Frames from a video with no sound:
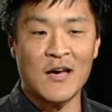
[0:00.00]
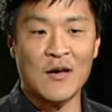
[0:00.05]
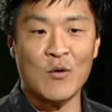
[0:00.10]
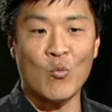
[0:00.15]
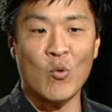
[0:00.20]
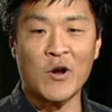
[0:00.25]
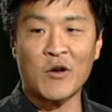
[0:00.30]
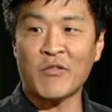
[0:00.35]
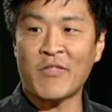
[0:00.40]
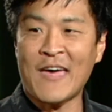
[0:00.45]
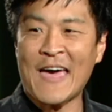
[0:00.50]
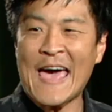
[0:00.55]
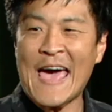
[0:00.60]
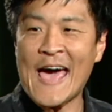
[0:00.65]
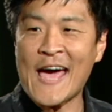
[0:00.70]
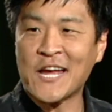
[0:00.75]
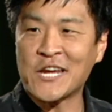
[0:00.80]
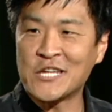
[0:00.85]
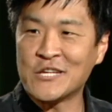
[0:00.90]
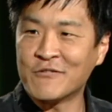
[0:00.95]
What are the
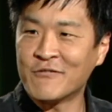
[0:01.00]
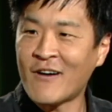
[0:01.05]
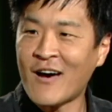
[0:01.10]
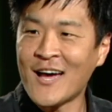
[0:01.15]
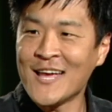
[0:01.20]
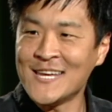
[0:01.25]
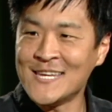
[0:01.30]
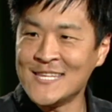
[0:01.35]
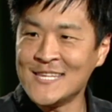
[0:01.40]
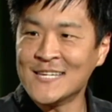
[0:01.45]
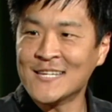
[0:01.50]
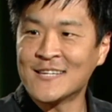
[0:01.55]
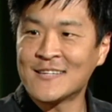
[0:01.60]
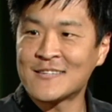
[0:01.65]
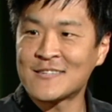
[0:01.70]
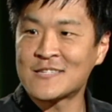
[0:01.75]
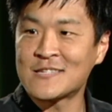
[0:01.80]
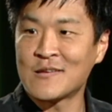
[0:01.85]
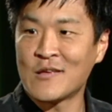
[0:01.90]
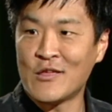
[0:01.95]
active
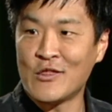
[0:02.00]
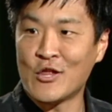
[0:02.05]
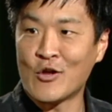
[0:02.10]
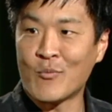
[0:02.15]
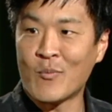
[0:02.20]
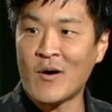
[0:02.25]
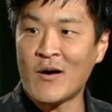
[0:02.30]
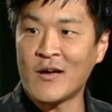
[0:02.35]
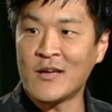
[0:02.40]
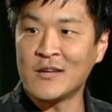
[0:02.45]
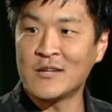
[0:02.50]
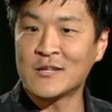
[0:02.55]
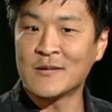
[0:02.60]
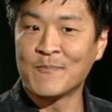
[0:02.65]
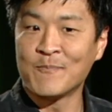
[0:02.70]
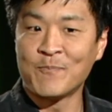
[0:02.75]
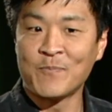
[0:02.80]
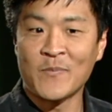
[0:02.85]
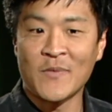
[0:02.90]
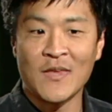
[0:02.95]
ideas in their mind?
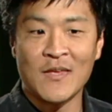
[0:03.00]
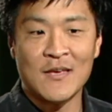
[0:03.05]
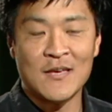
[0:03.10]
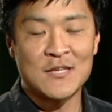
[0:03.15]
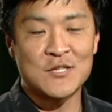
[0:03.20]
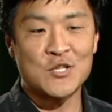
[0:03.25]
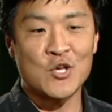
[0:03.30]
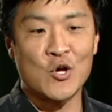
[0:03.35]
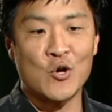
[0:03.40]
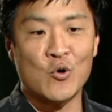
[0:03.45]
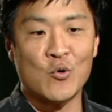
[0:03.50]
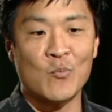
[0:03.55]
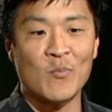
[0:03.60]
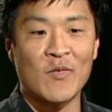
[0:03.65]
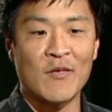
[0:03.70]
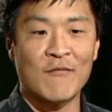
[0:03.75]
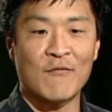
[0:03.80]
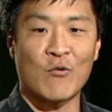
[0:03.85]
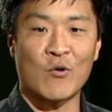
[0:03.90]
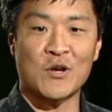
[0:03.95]
So,
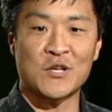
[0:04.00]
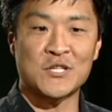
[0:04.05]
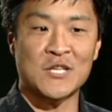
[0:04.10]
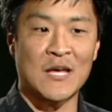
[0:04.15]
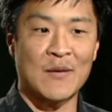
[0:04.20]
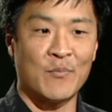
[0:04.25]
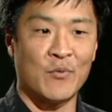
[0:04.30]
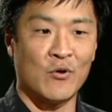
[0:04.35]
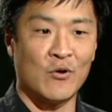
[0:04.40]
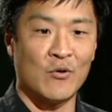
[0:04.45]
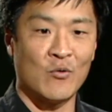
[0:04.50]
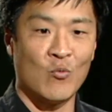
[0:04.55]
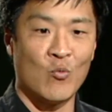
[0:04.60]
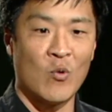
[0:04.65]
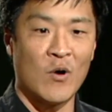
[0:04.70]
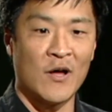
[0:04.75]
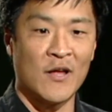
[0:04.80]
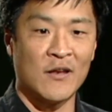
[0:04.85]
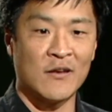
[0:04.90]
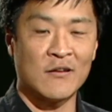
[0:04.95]
for example,
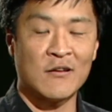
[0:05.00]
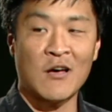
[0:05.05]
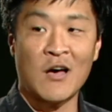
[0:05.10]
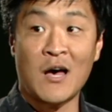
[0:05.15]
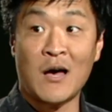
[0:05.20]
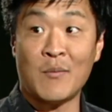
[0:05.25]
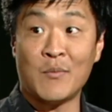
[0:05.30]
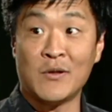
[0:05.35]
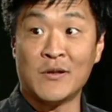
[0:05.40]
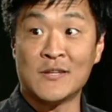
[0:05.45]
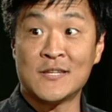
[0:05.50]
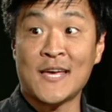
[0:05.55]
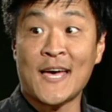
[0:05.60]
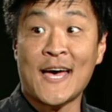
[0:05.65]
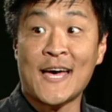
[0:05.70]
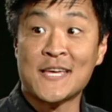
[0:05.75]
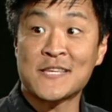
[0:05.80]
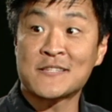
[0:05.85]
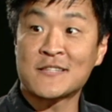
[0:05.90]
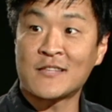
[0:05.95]
one common
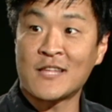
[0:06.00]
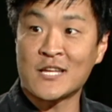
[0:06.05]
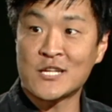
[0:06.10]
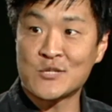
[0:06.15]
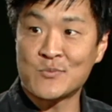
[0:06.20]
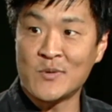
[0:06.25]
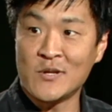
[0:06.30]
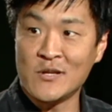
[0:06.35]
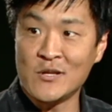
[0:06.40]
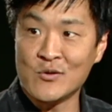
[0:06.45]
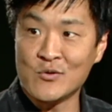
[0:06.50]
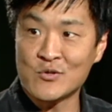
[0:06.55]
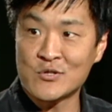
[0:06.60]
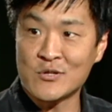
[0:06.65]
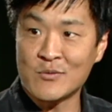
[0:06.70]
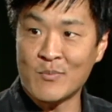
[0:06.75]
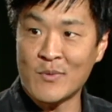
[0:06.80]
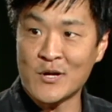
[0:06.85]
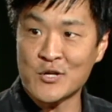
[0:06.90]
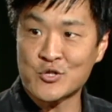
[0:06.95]
task that's been used
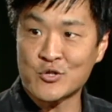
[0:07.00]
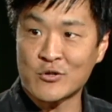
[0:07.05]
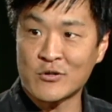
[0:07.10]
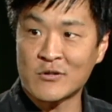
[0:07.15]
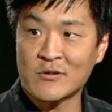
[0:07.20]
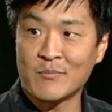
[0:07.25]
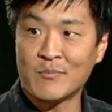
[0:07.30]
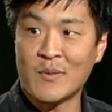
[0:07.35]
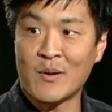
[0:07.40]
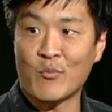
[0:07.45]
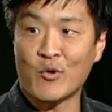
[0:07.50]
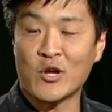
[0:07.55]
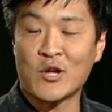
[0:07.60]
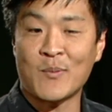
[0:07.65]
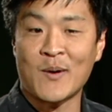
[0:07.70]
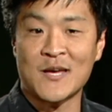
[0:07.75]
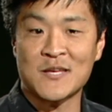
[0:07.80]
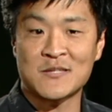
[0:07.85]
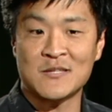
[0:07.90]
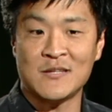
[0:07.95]
to measure memory
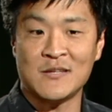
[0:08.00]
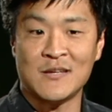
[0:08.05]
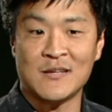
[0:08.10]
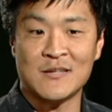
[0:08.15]
capacity